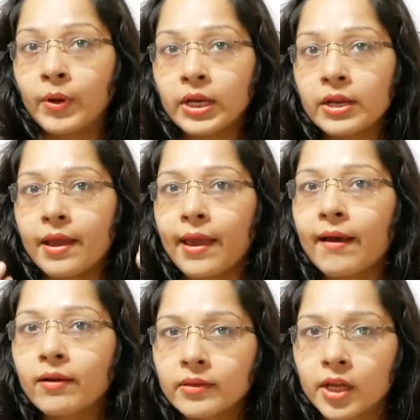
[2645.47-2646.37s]
But in
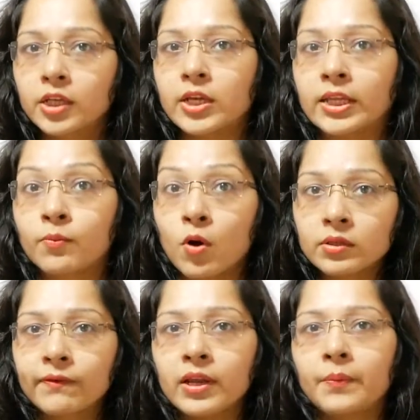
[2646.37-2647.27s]
air, there is
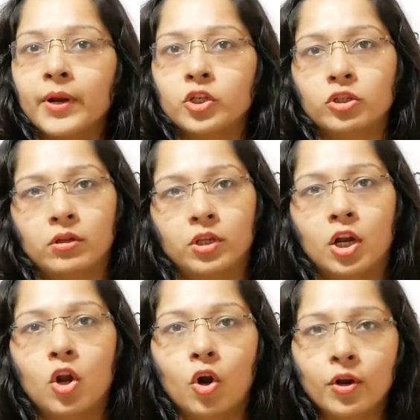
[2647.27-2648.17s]
atmospheric pressure.
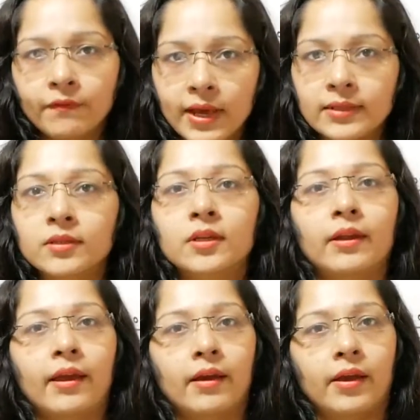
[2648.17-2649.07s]
There are a lot of gases
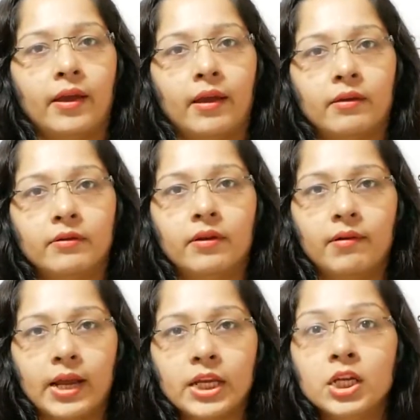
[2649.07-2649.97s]
in air,
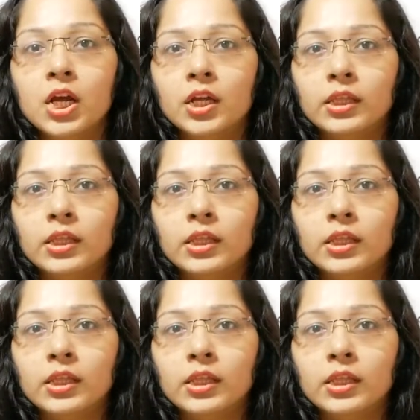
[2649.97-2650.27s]
right?